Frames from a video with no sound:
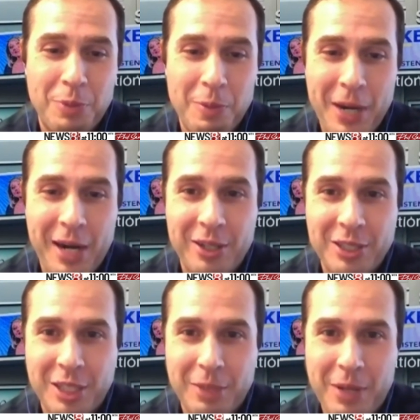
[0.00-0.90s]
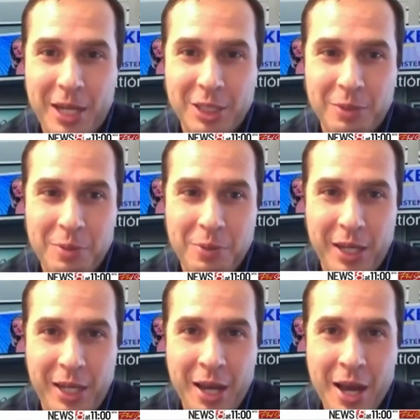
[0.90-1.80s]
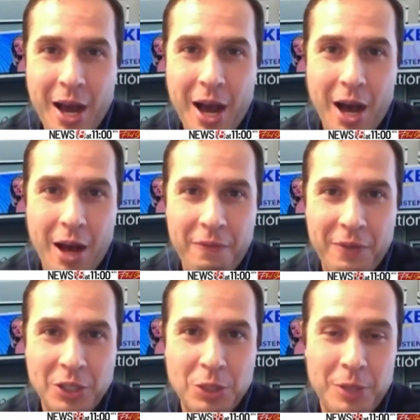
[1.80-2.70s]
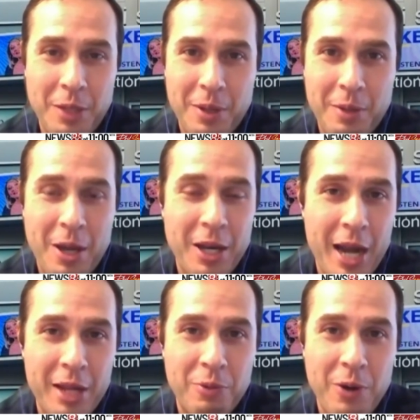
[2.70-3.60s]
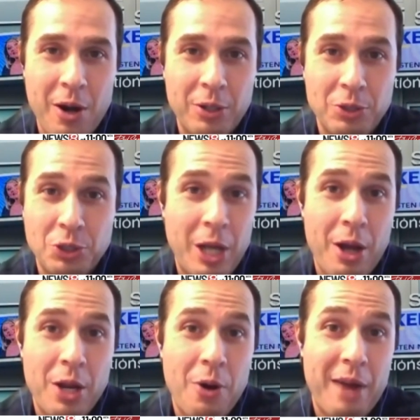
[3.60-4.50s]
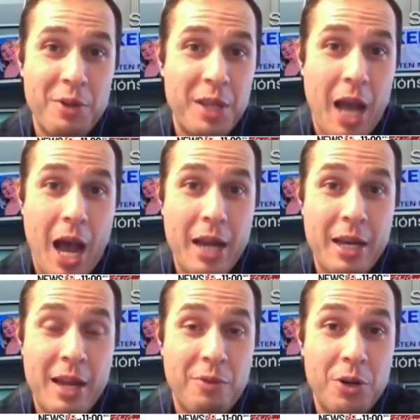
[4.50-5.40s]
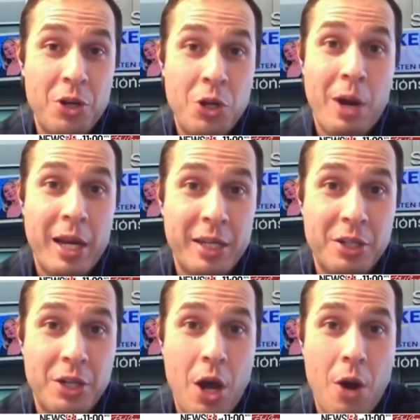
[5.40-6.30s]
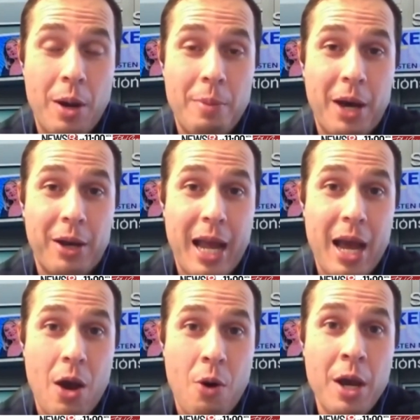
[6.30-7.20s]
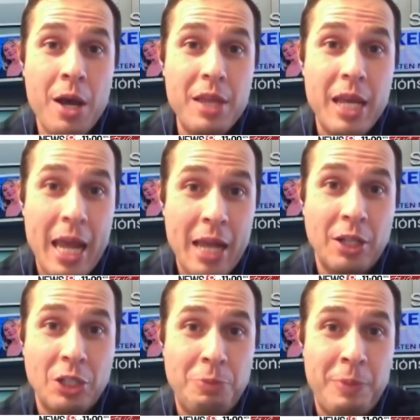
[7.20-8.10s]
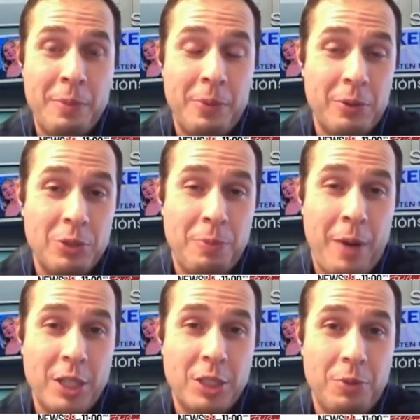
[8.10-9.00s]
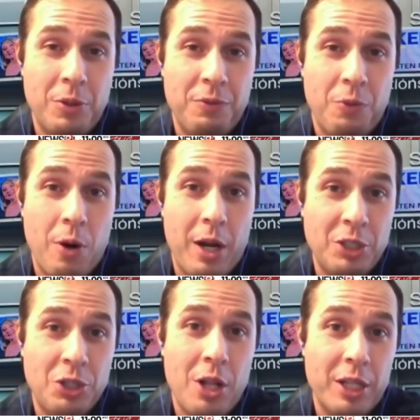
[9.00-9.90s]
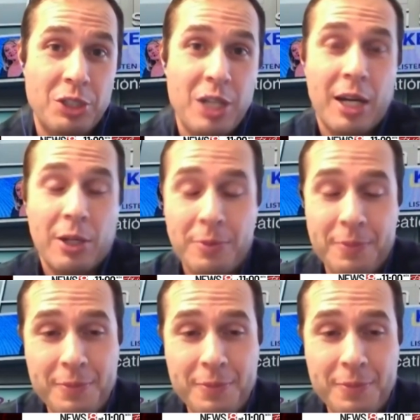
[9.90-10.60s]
prepared as I could possibly be. Phil sent me about 93 articles. So now I know everything I never knew I needed to know about how the English people are responsible for us calling it soccer.